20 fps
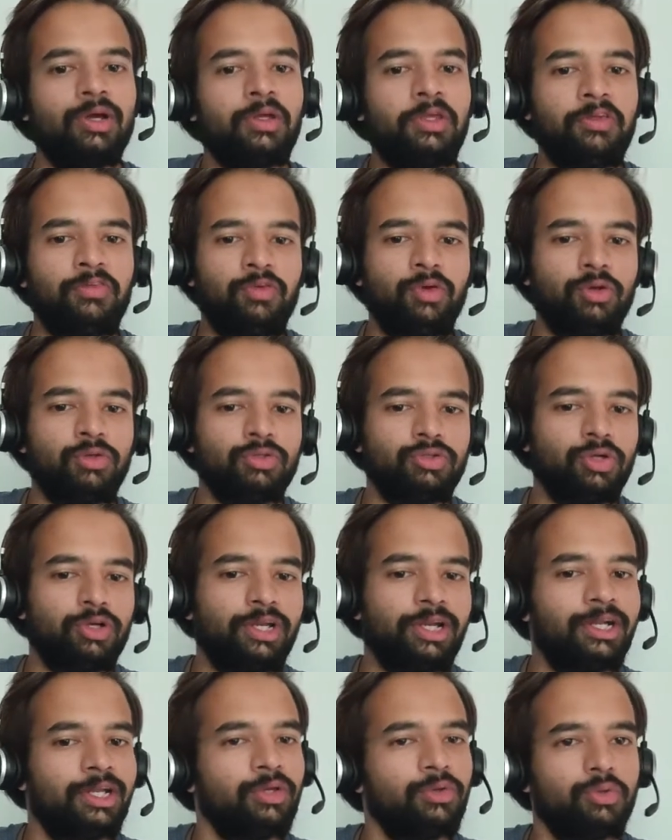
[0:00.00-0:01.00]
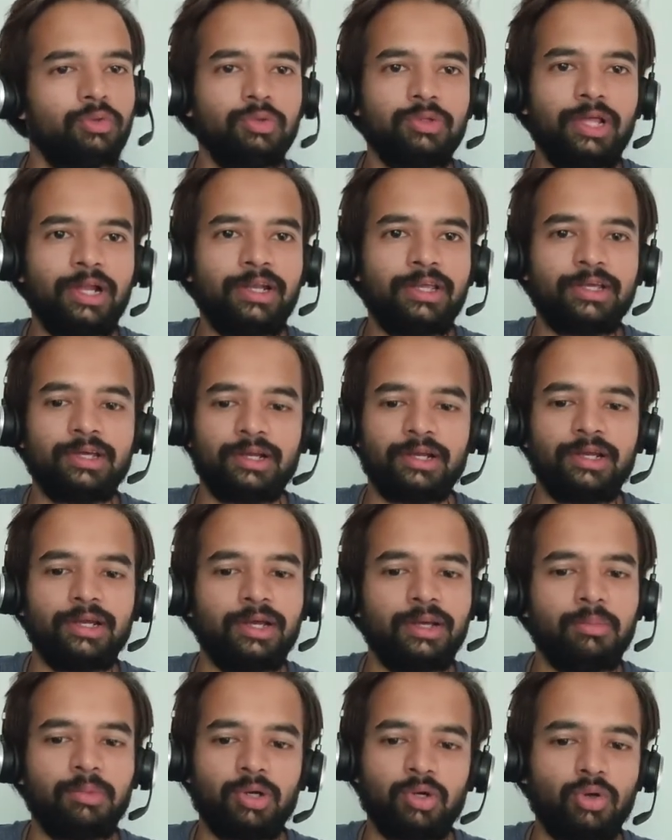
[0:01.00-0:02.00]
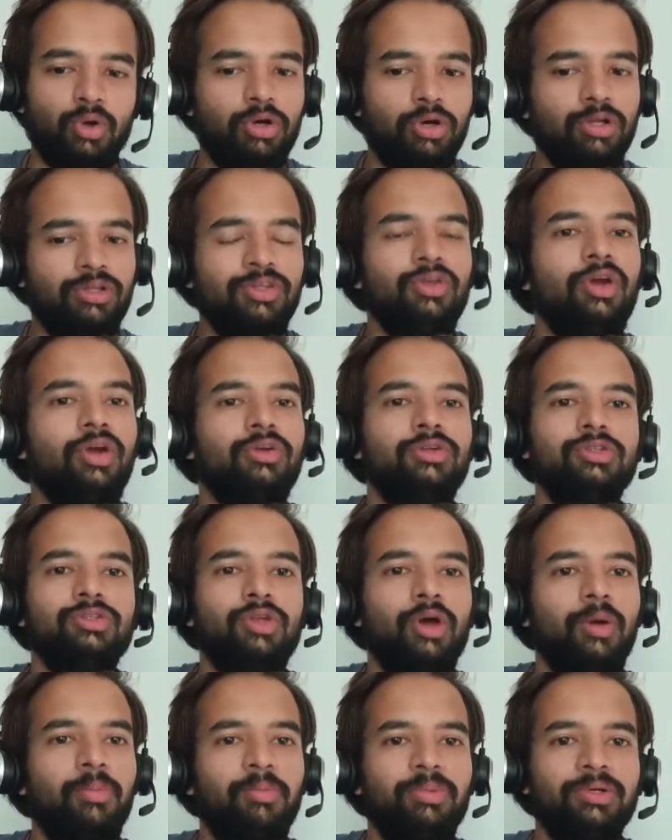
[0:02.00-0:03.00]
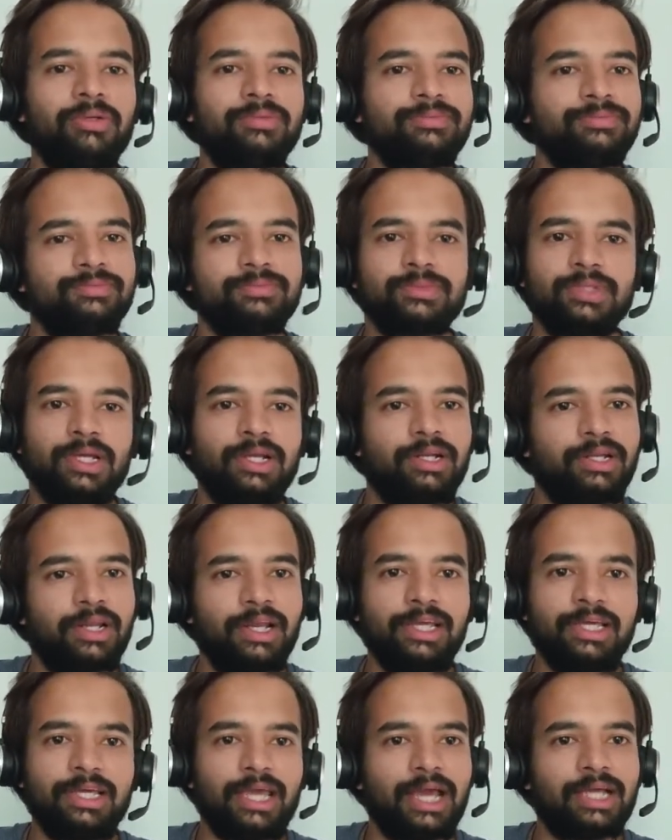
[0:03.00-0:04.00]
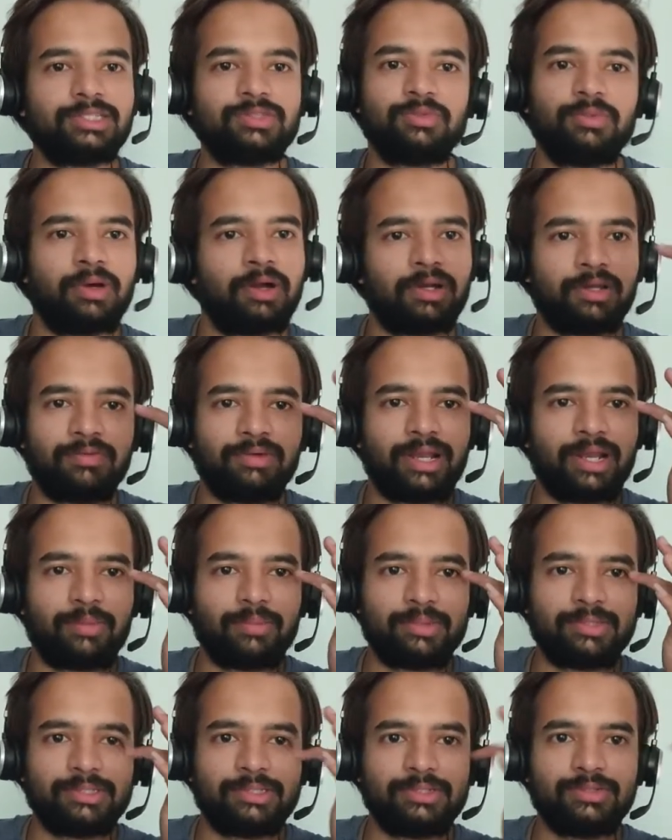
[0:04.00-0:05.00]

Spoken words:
If you have to show data, you do that here. But loader, you have to stop, try catch, whatever happens.